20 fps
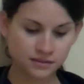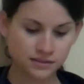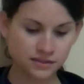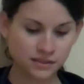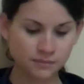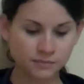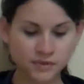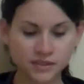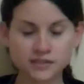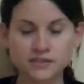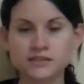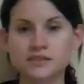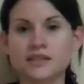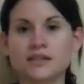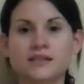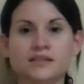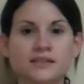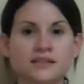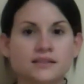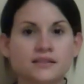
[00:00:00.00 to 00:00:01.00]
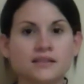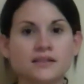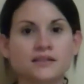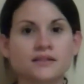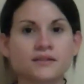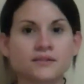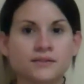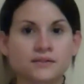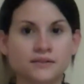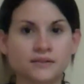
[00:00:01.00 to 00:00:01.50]
septic shock and
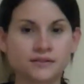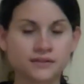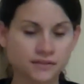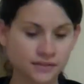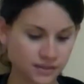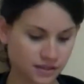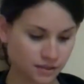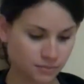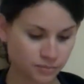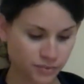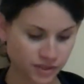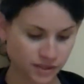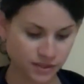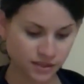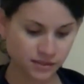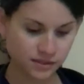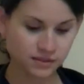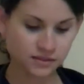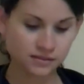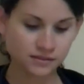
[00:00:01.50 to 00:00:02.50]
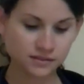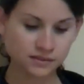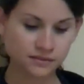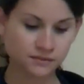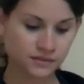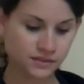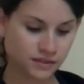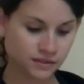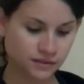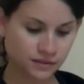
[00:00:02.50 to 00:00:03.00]
death are other complications
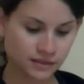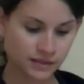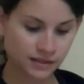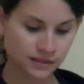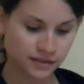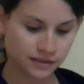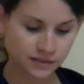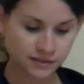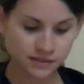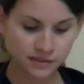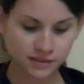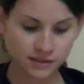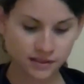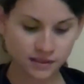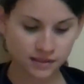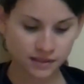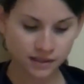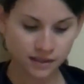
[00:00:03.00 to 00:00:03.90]
of cellulitis.